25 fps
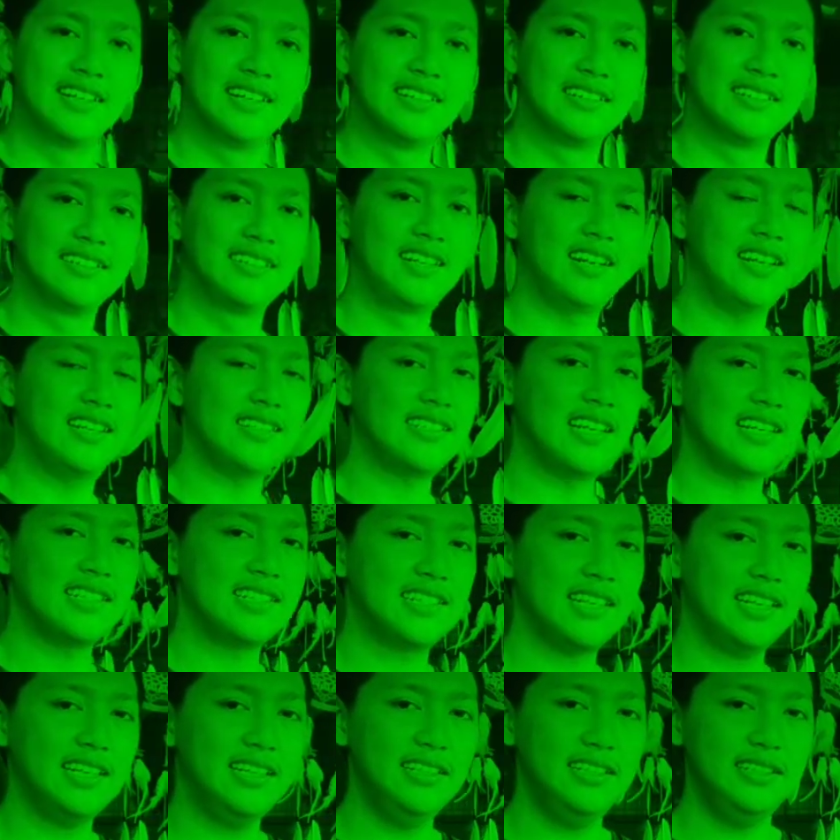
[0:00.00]
The last I
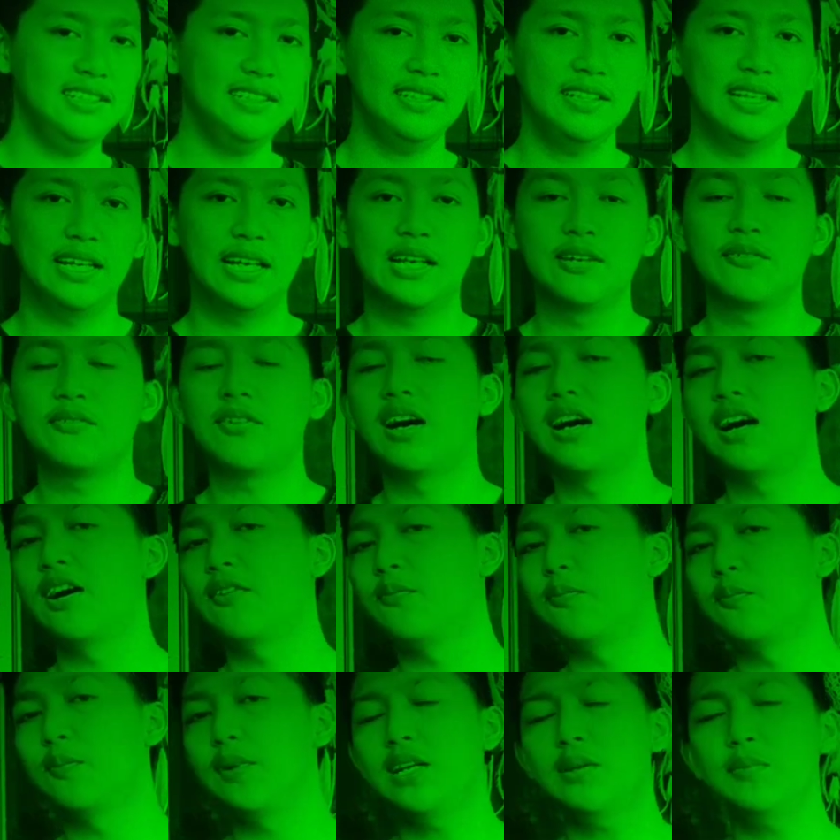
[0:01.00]
say, if I have
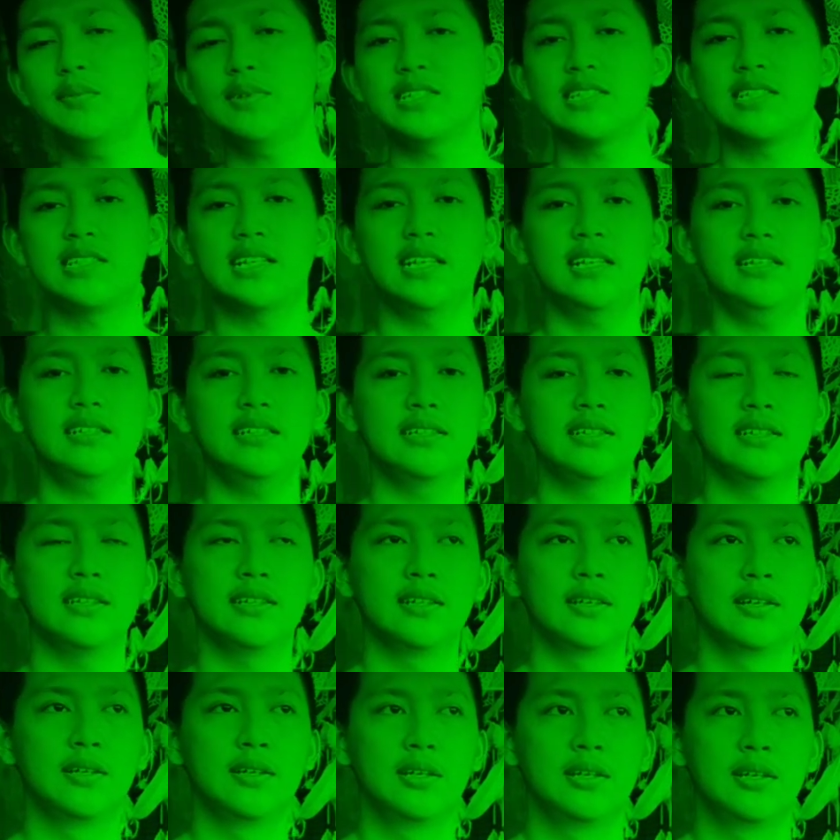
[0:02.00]
many mistakes
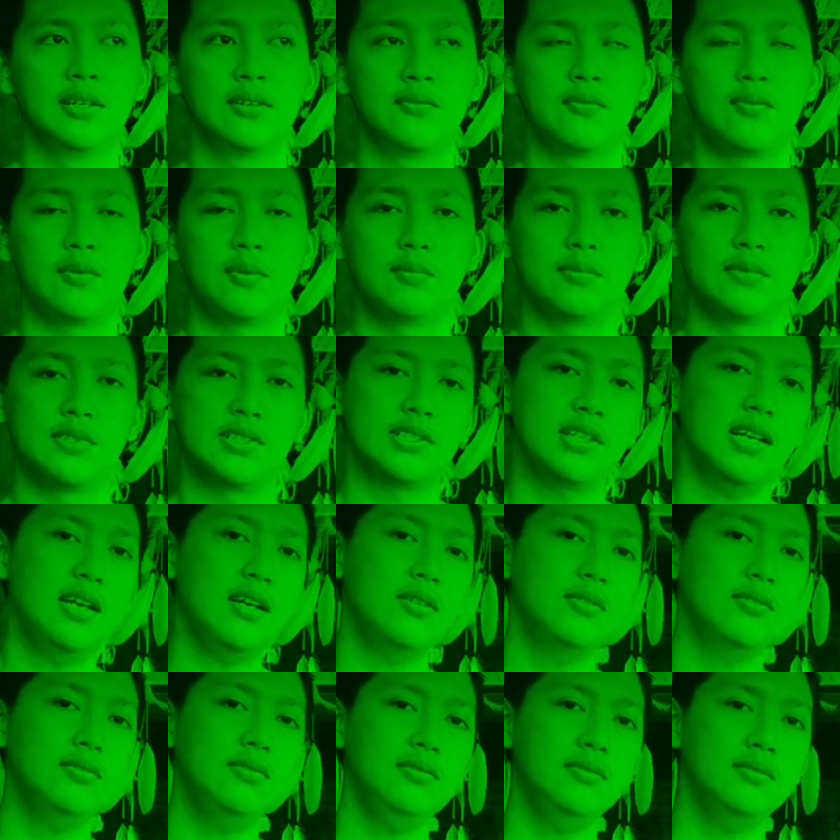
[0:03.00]
from the
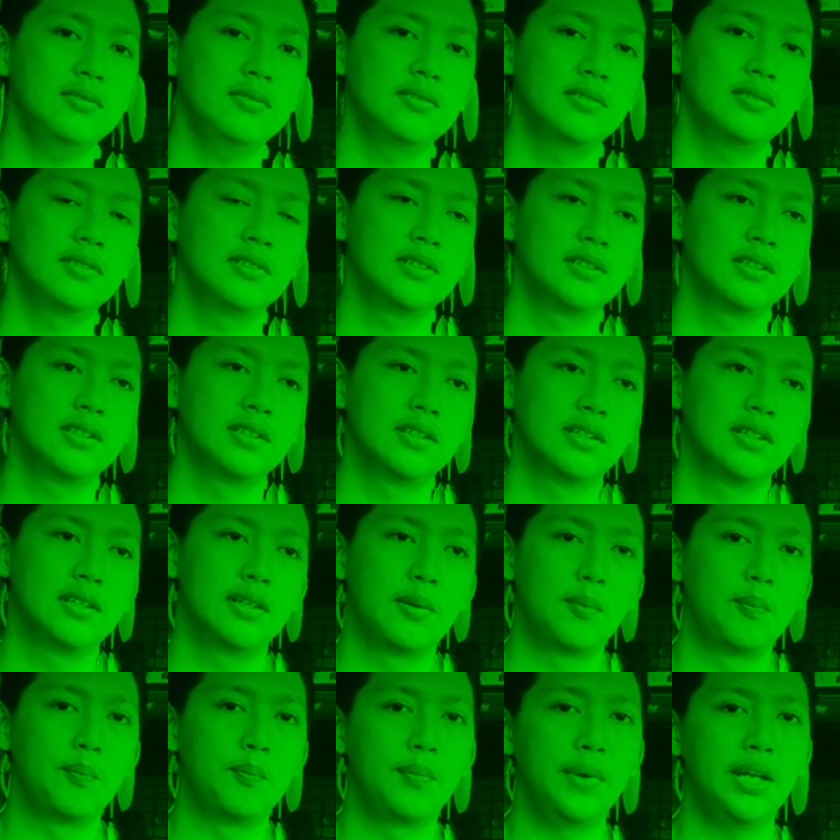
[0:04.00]
sound,
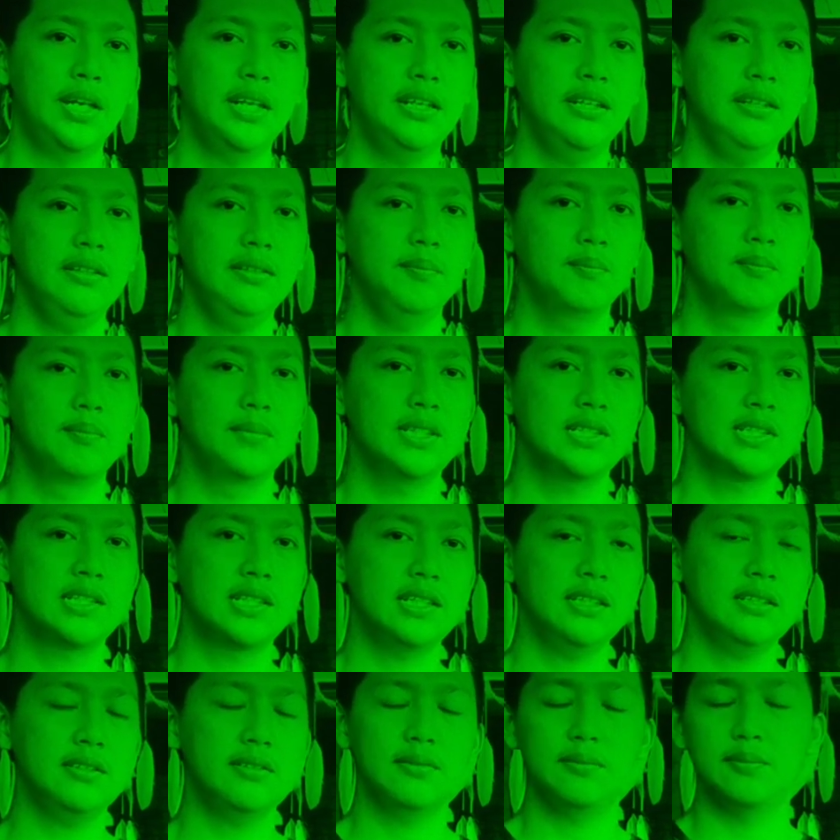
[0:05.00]
many
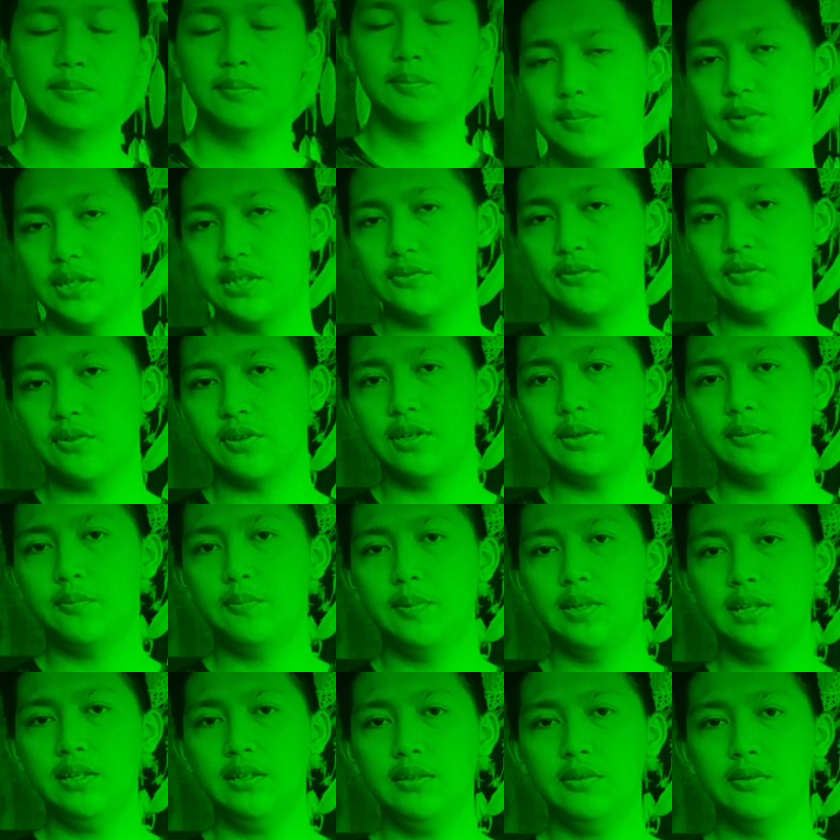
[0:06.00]
mistake, please forgive
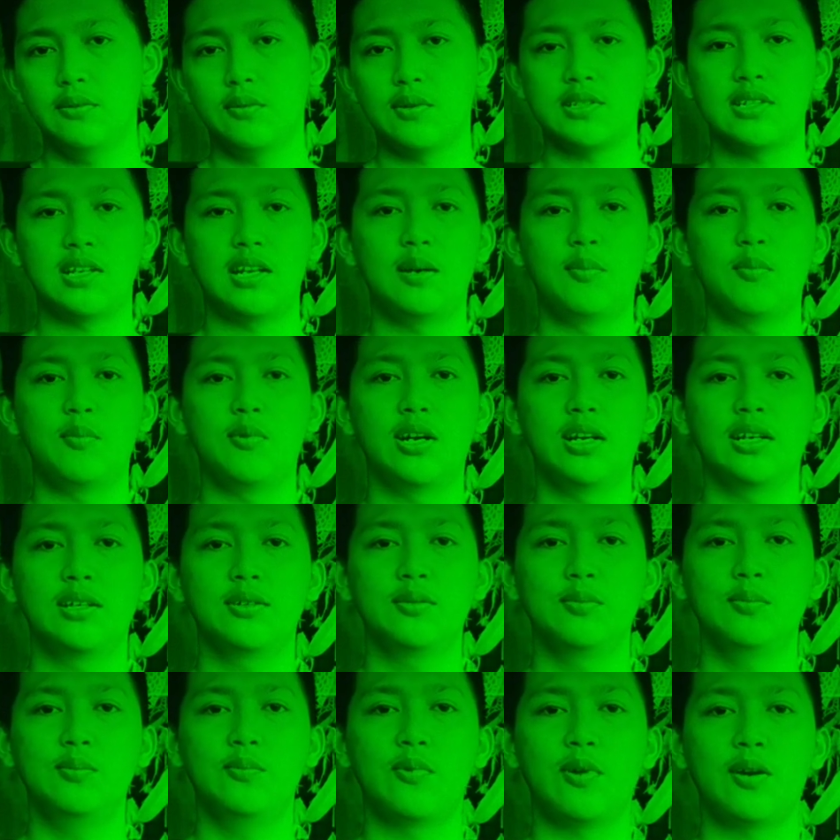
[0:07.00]
me.
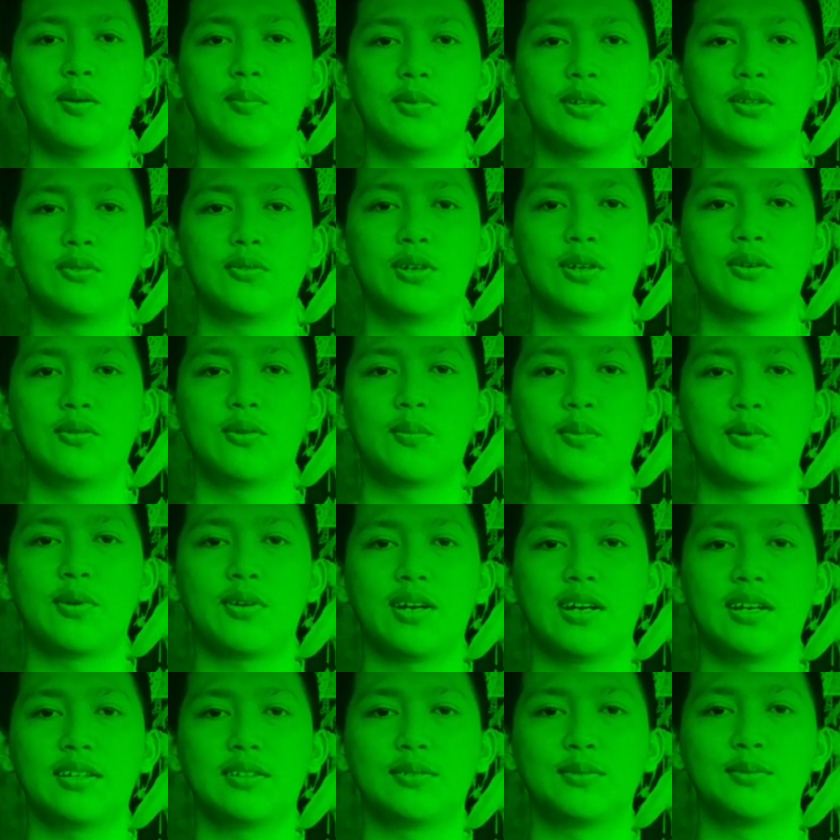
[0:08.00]
Wassalamualaikum warahmatullahi
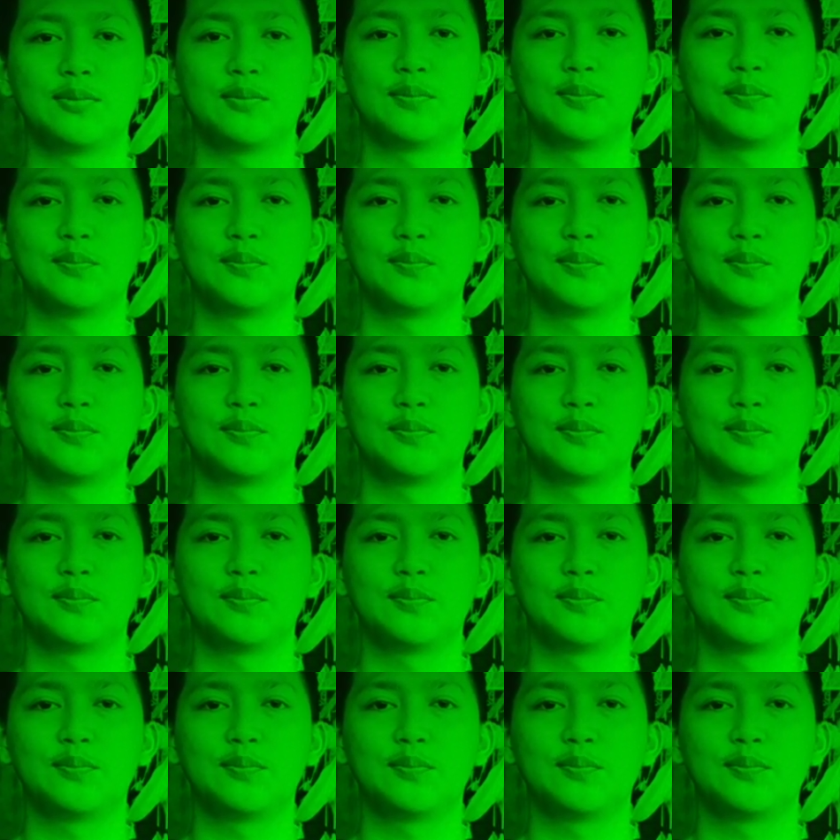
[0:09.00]
wabarakatuh.